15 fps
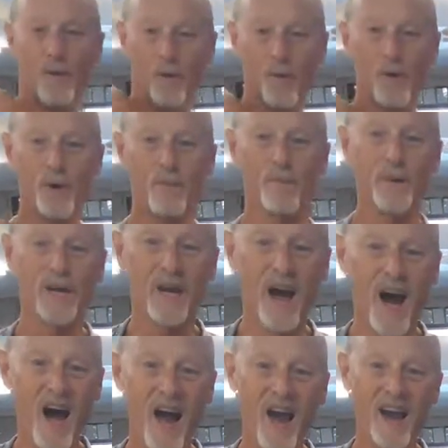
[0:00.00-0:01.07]
word
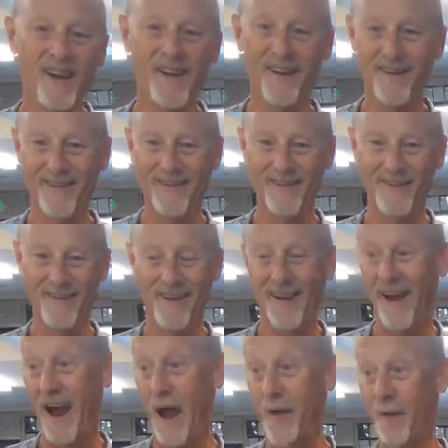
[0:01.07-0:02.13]
behind,
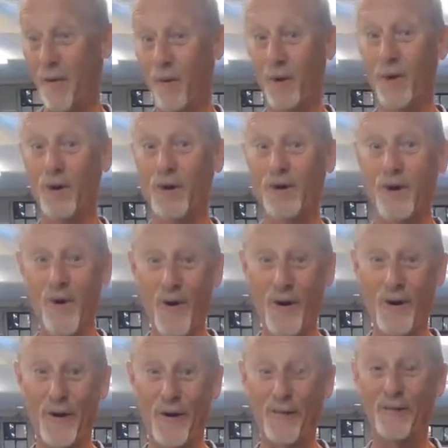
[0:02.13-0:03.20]
and the word
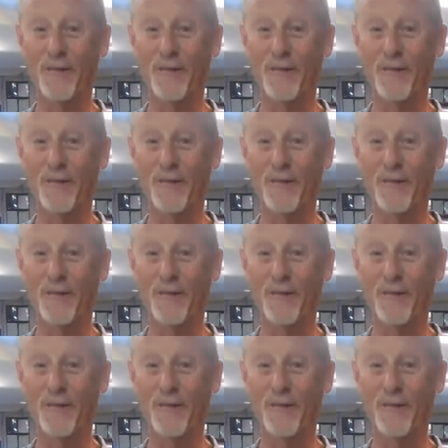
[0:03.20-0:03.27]
corner.